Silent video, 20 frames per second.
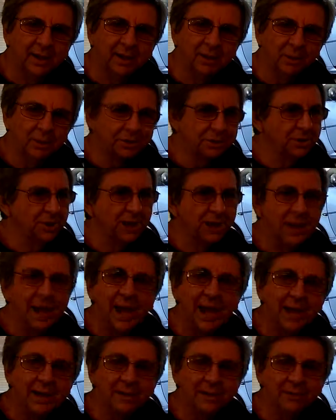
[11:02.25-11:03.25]
Of course, they're not
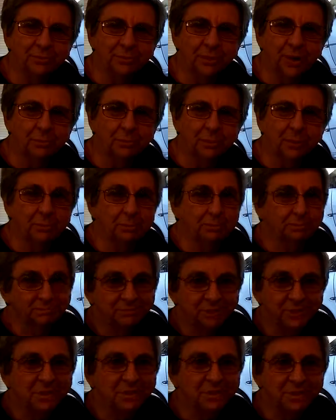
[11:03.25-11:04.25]
hiding it from you.
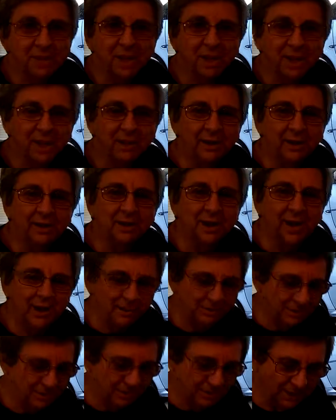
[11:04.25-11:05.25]
They're just not
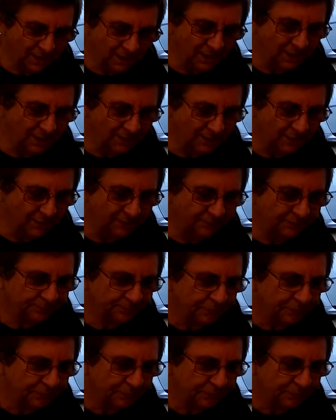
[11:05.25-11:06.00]
out and telling you.